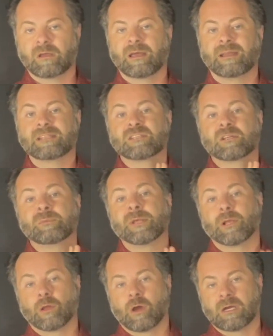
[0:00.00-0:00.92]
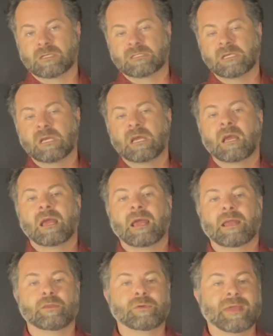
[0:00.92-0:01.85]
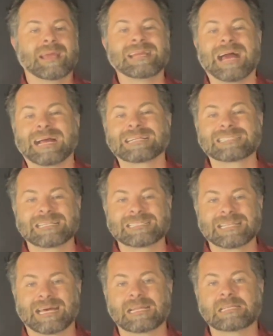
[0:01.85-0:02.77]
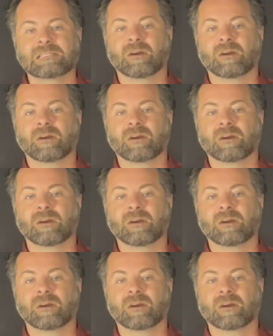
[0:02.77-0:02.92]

and it's going to be locked. And you can't access that until